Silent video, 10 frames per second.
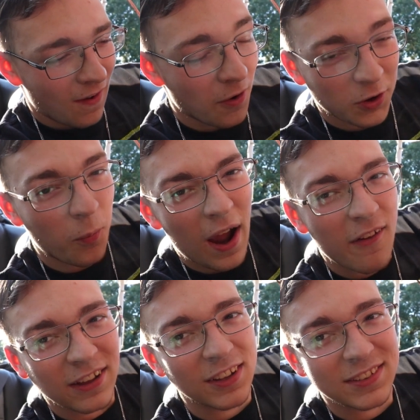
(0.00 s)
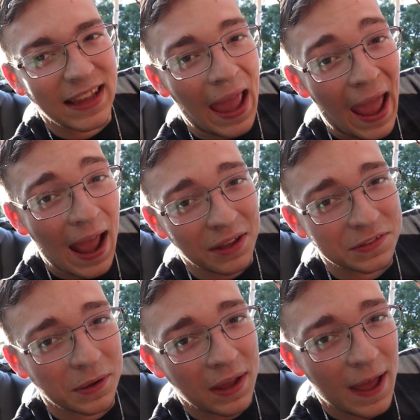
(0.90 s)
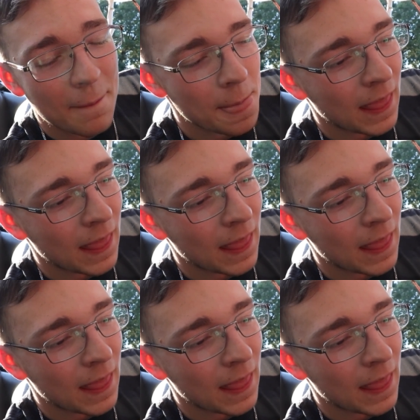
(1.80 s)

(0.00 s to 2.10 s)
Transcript: oh, your wiring looks like ass, okay?